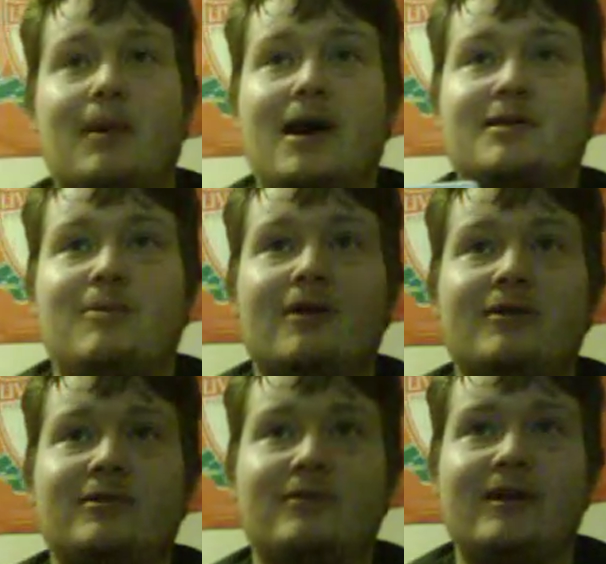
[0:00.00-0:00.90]
Smash
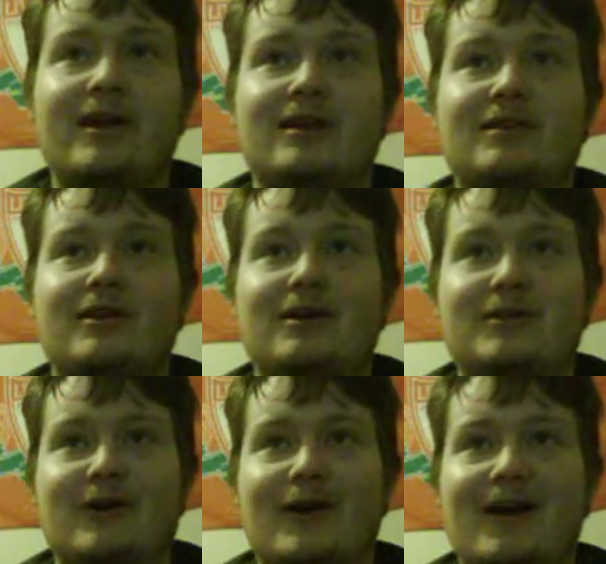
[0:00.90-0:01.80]
Brothers 3DS.
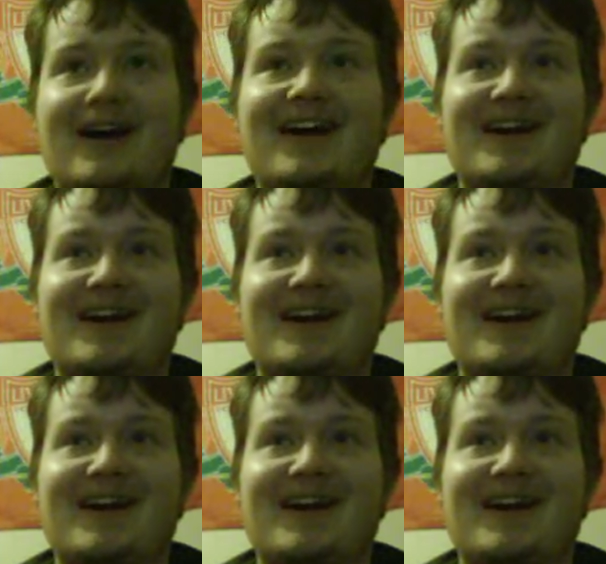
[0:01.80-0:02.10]
Sorry.